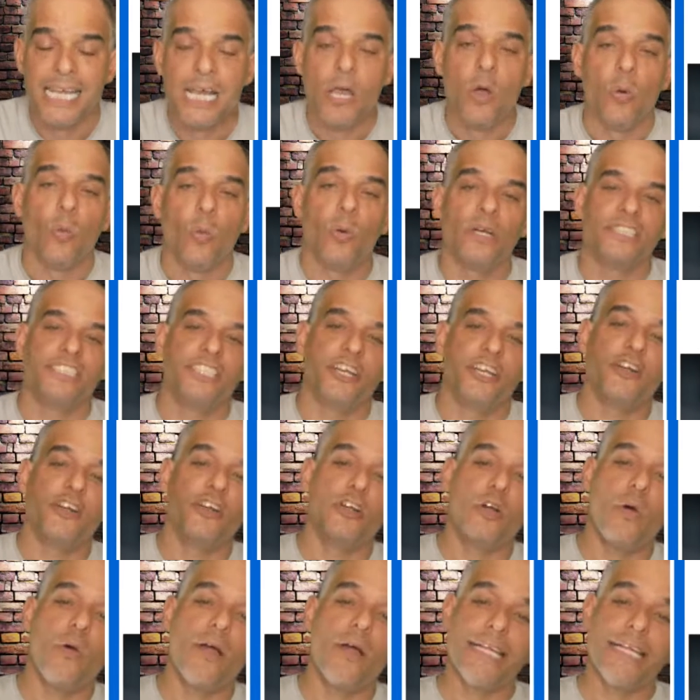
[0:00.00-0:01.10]
What they're
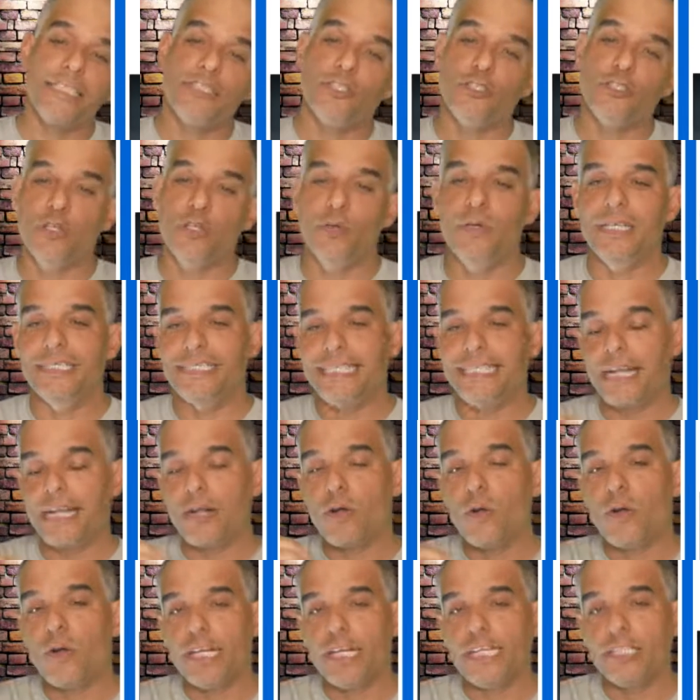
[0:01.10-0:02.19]
going to do is they're
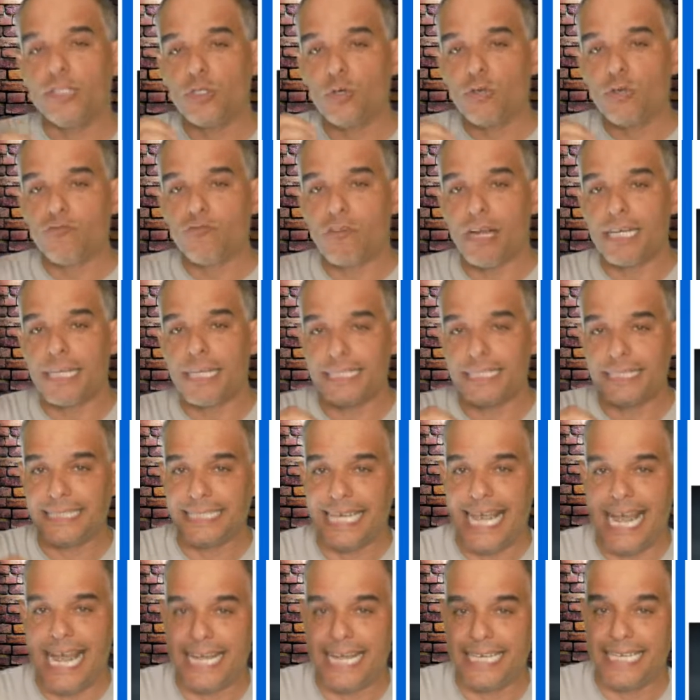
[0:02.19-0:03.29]
going to run a
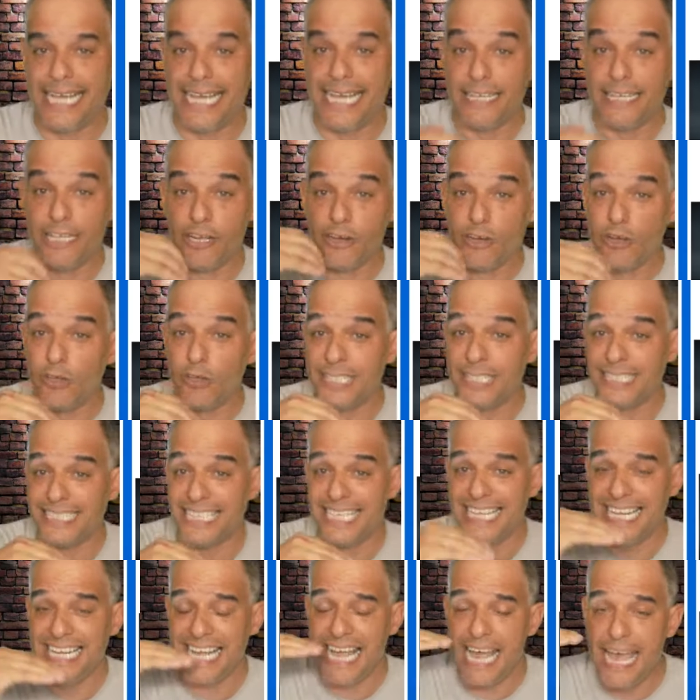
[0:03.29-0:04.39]
scan and they're going to
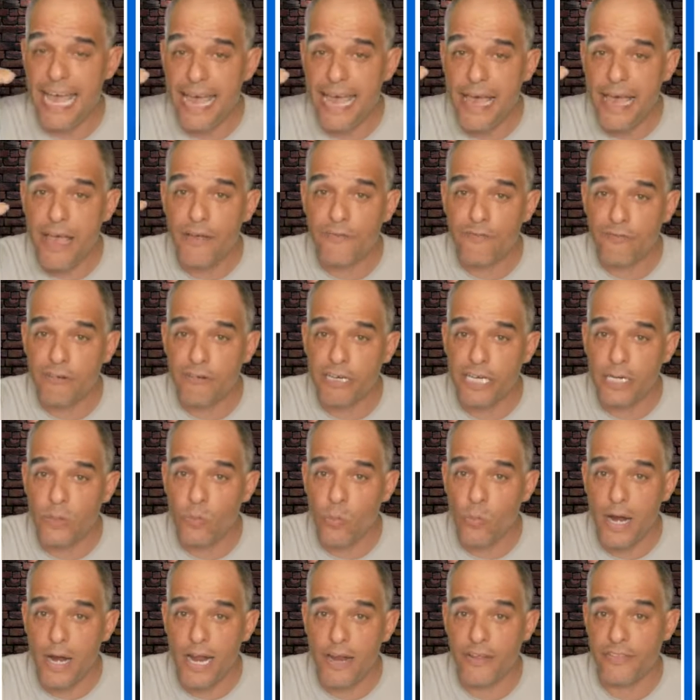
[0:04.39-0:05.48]
see
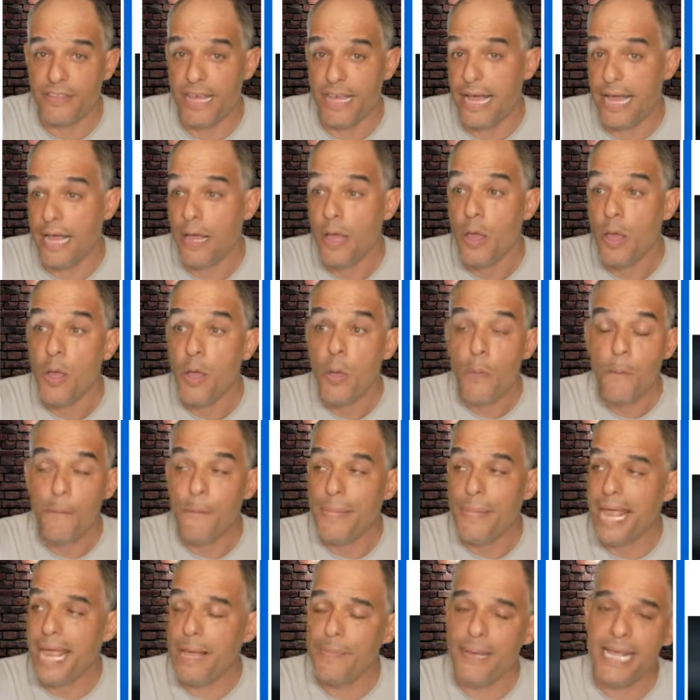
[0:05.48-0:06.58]
everywhere that
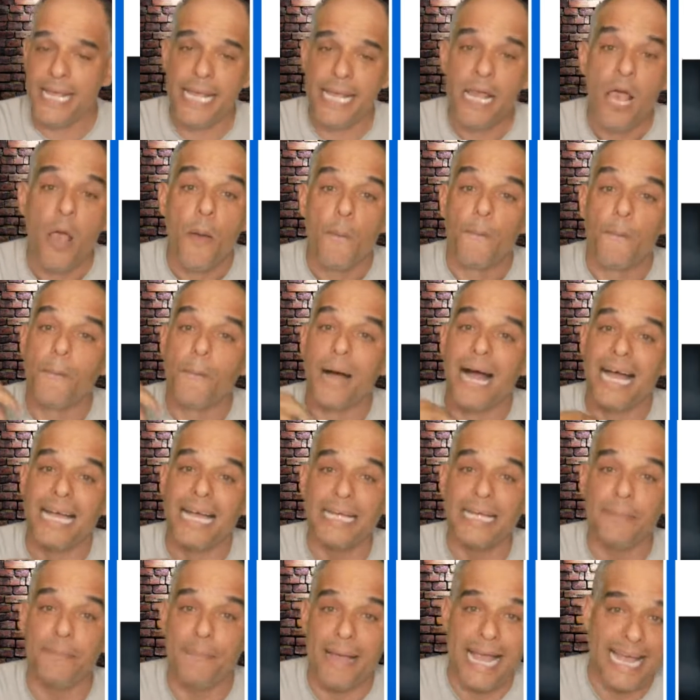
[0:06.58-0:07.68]
maybe my
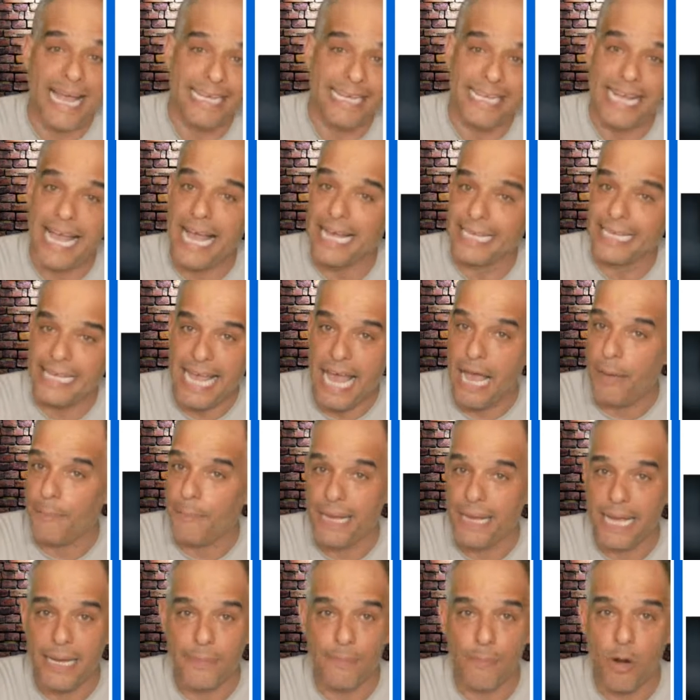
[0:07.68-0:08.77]

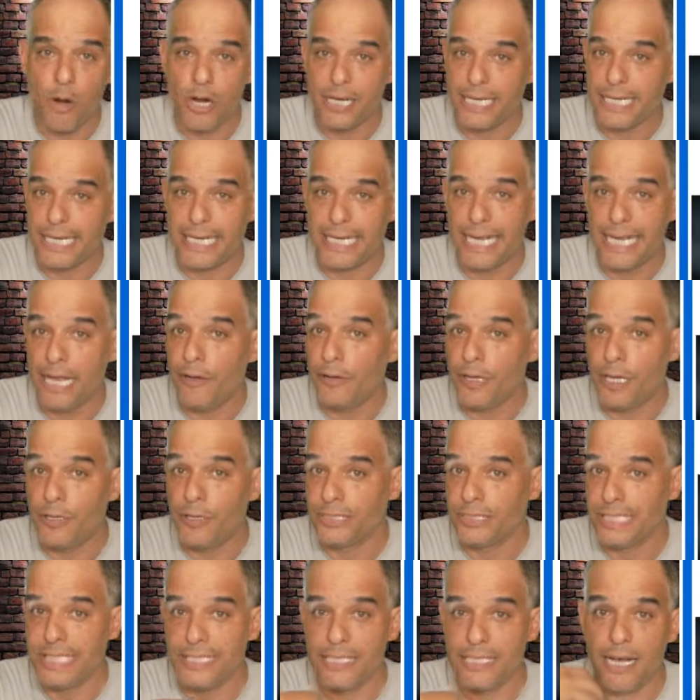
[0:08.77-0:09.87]

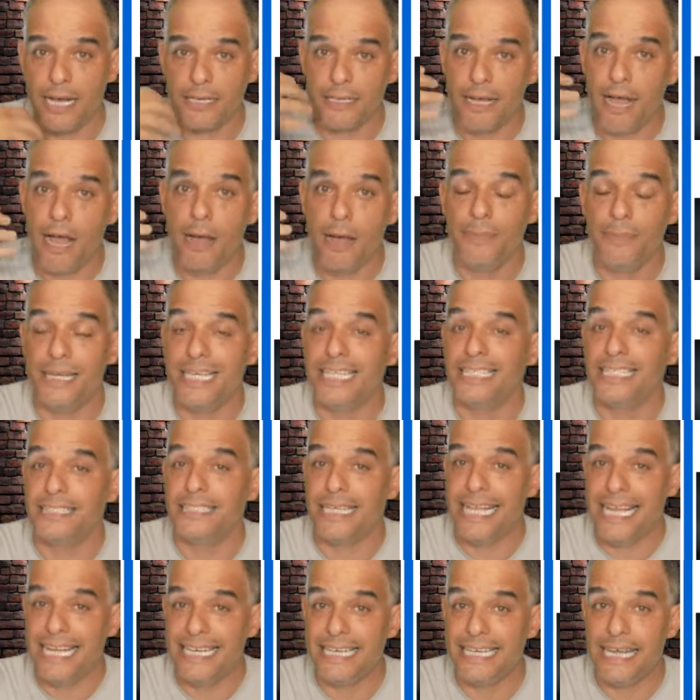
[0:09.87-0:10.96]
Manny@catmanmarketingllc.com is
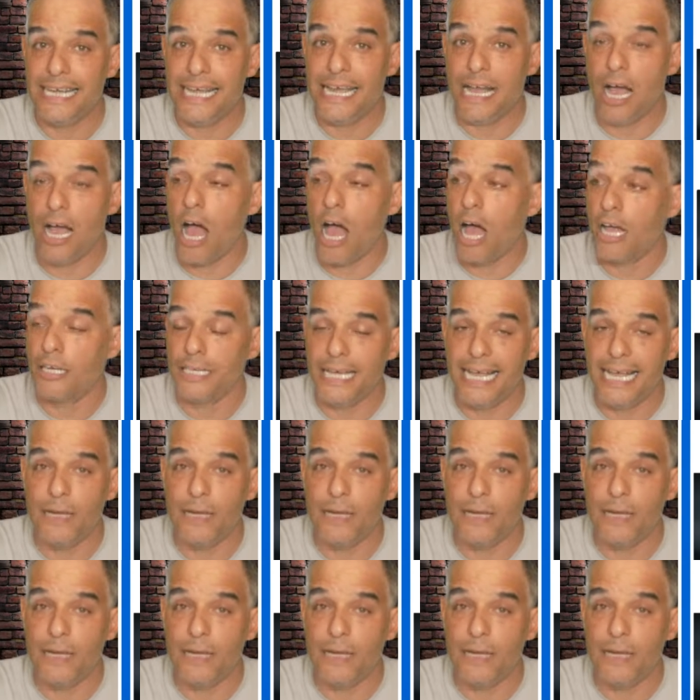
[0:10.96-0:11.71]
on a